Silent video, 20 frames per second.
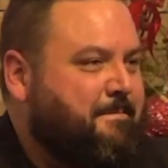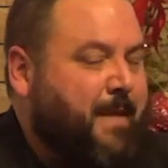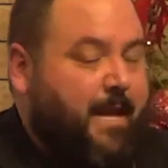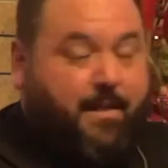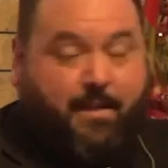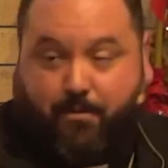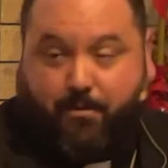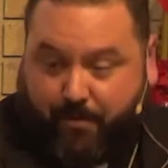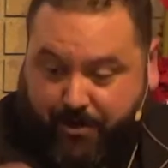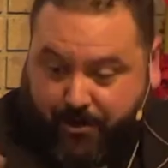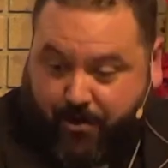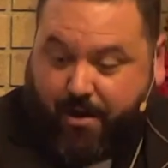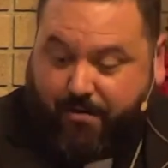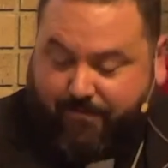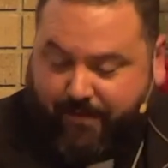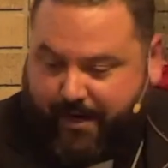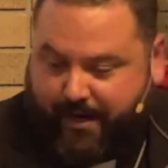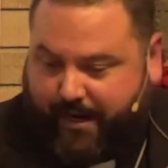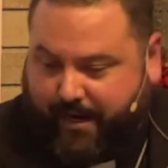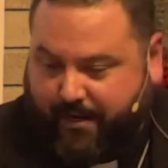And then when you're
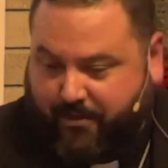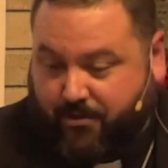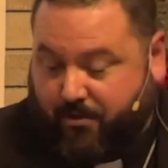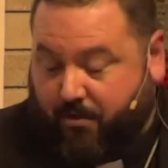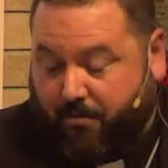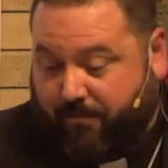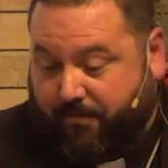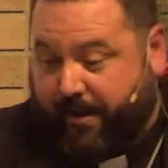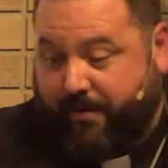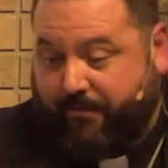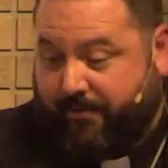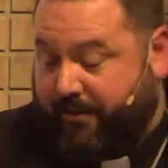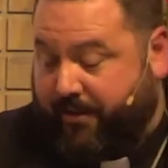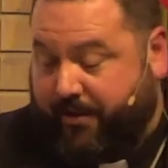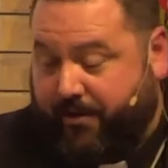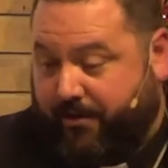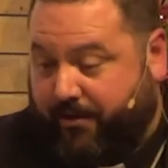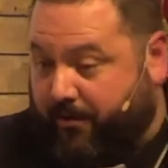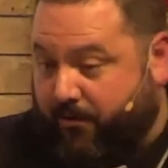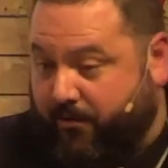on vacation, hopefully
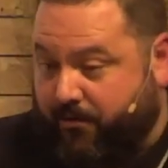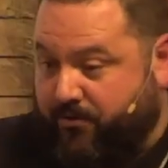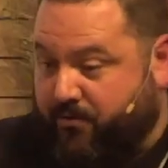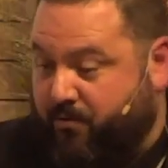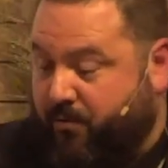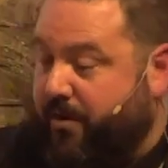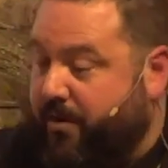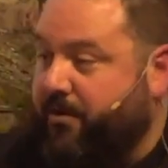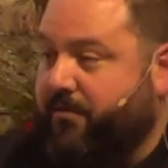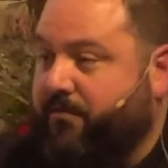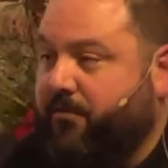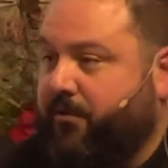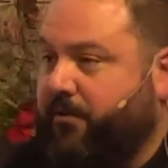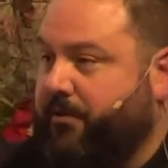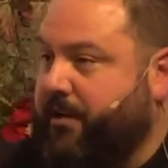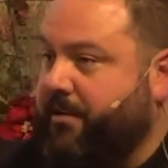everything goes wonderful.